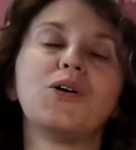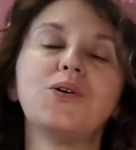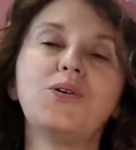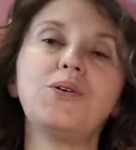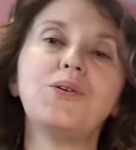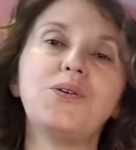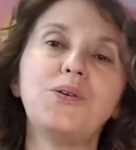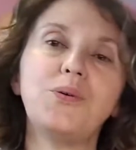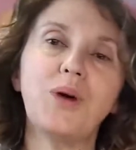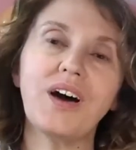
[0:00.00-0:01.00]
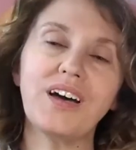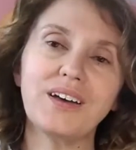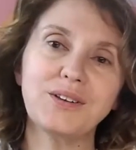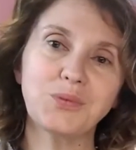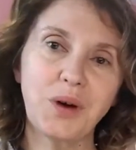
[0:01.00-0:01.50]
Who,
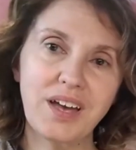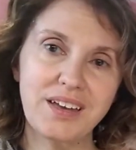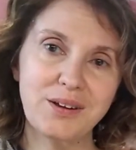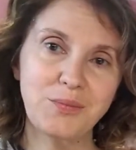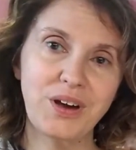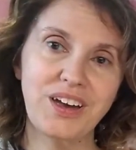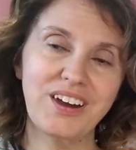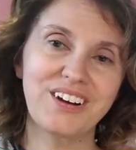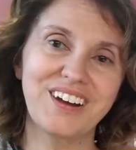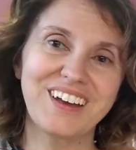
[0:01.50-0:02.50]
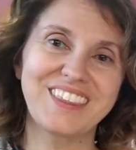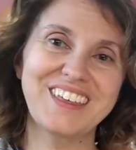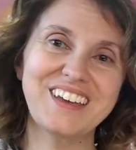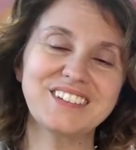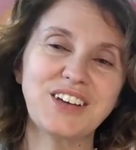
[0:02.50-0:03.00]
what, when, and where?
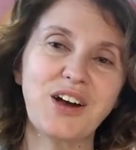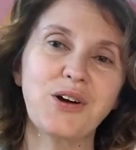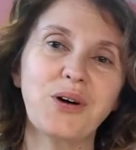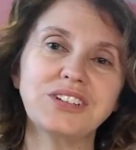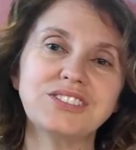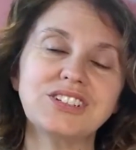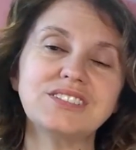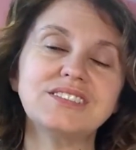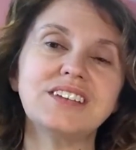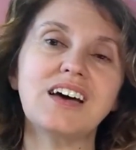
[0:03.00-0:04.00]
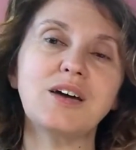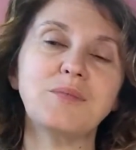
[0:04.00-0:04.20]
These are questions I